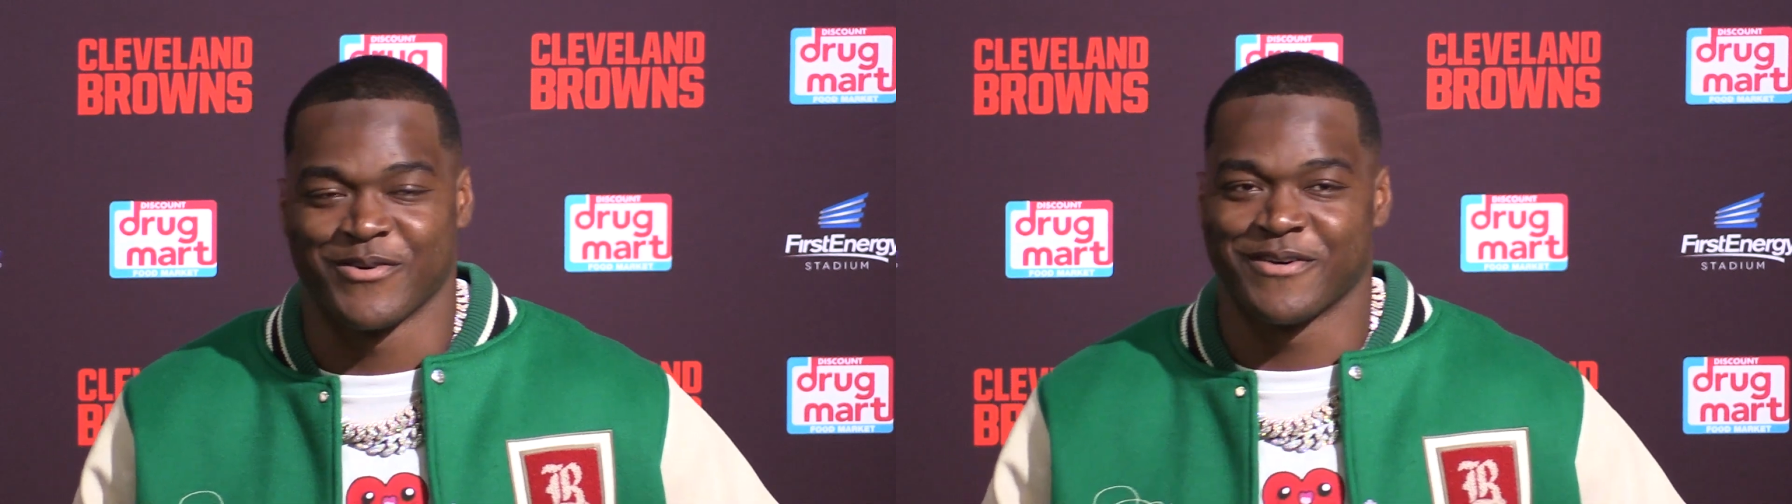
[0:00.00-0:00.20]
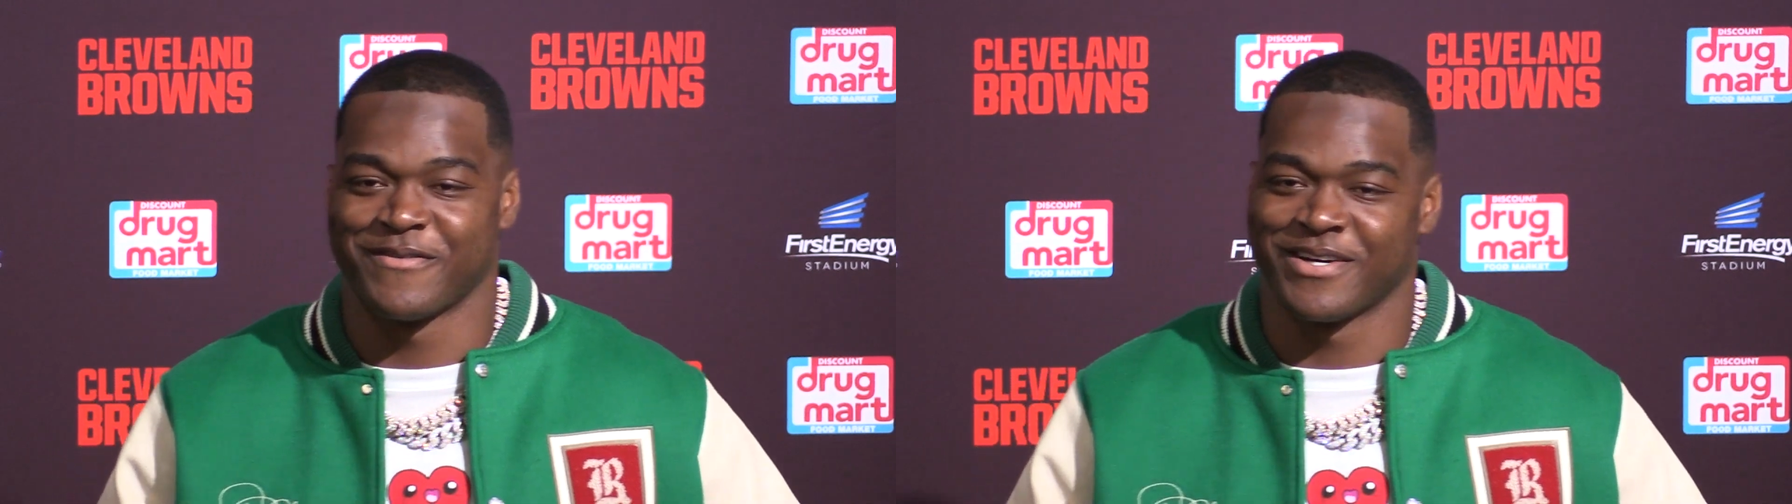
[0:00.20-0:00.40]

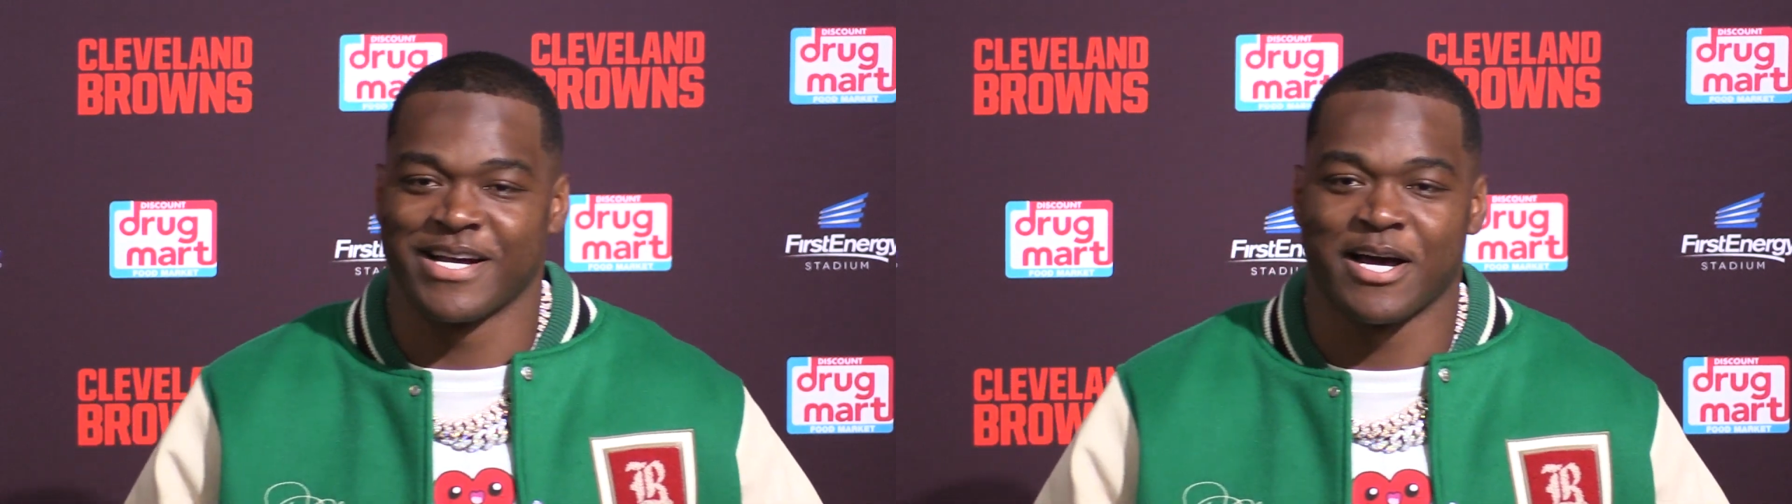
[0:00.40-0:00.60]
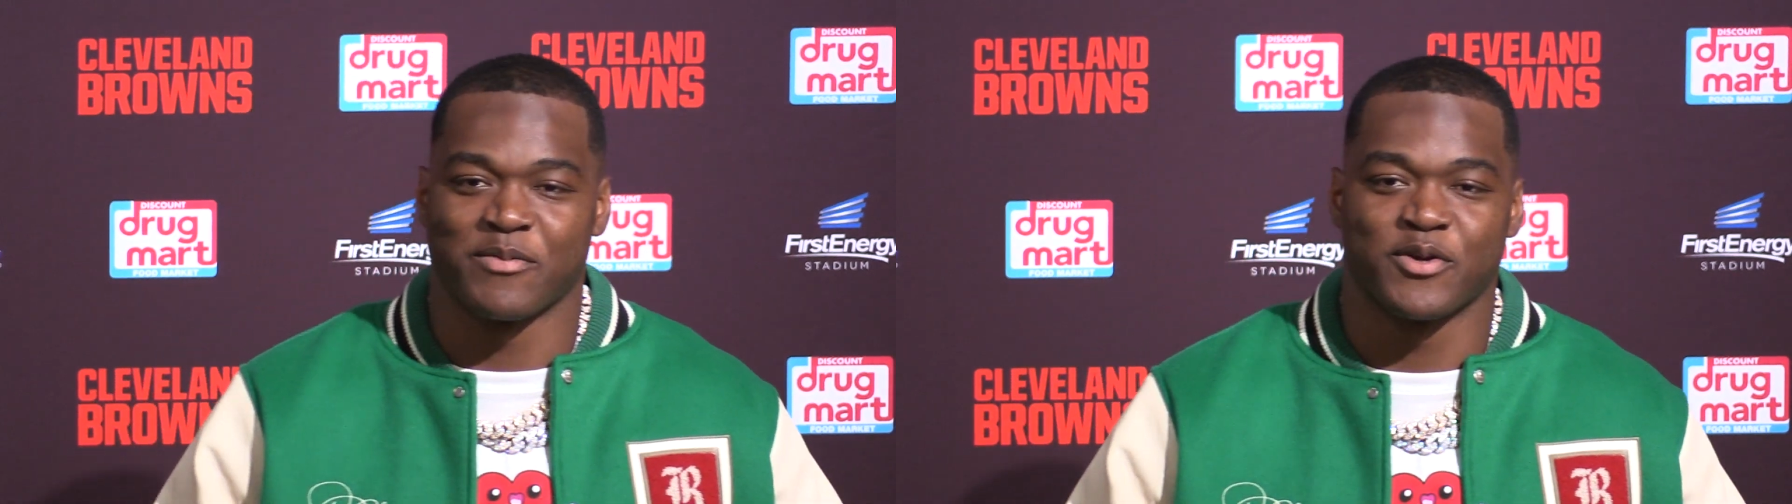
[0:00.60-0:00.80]
real fun
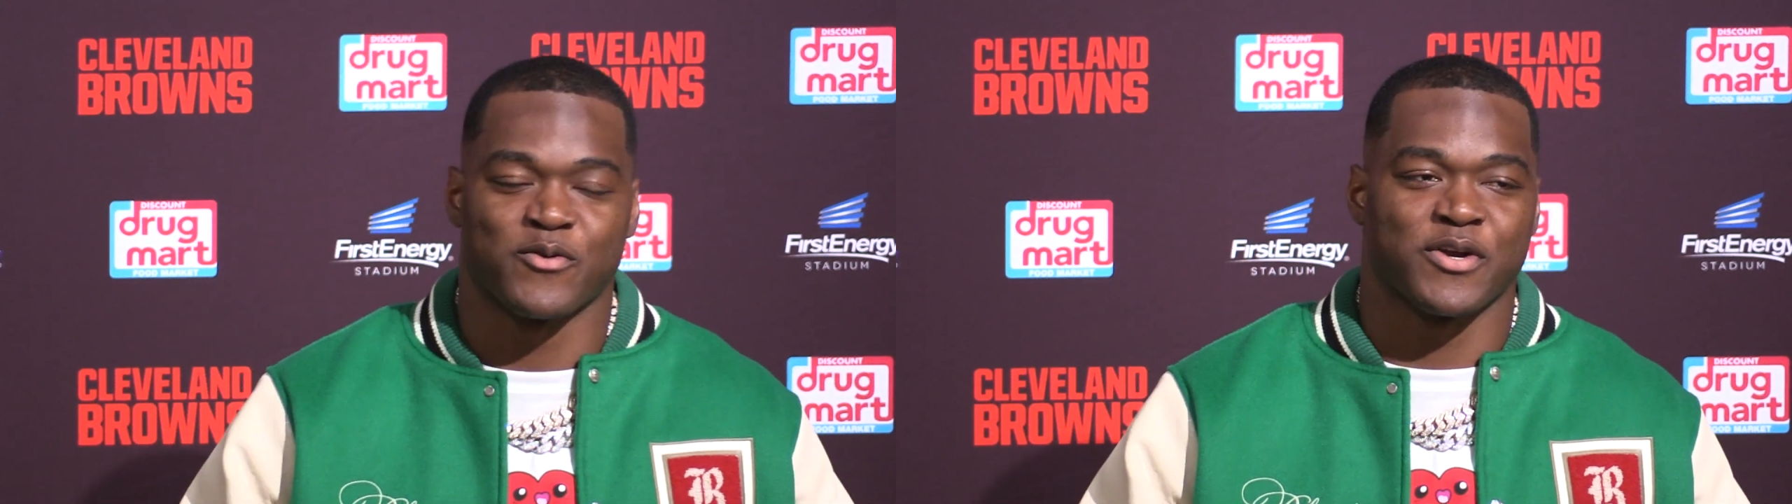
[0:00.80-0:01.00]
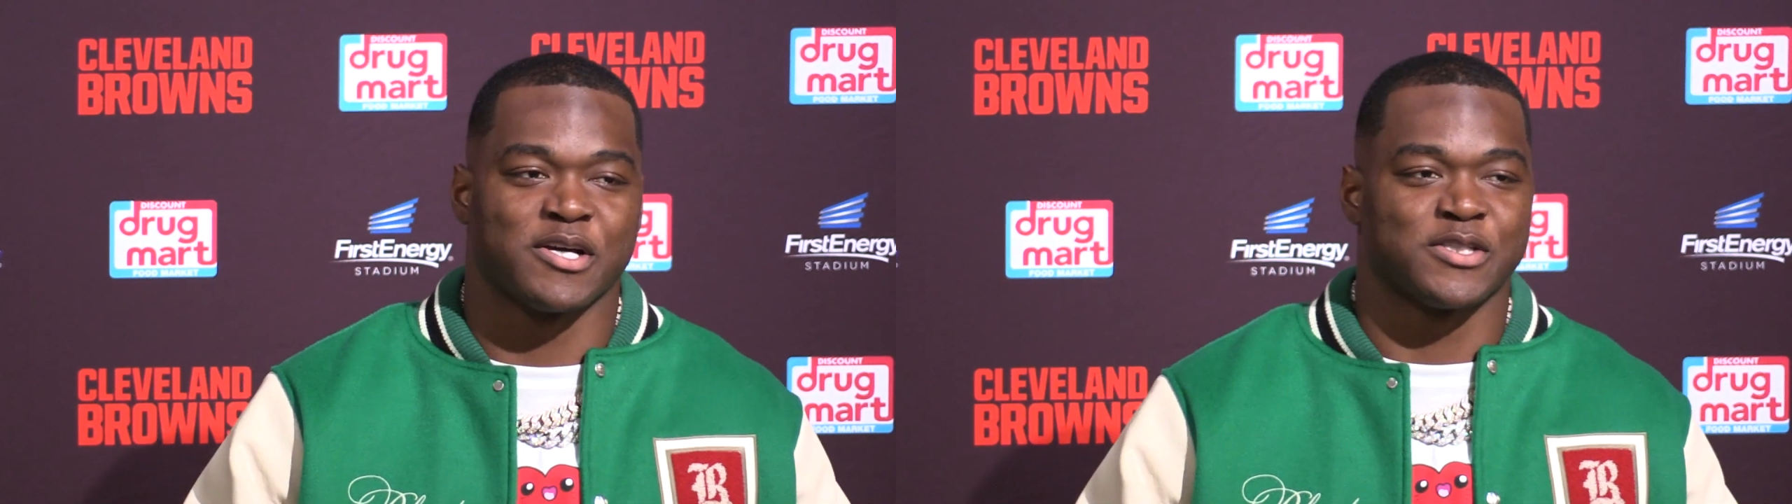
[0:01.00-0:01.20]
guy to be around.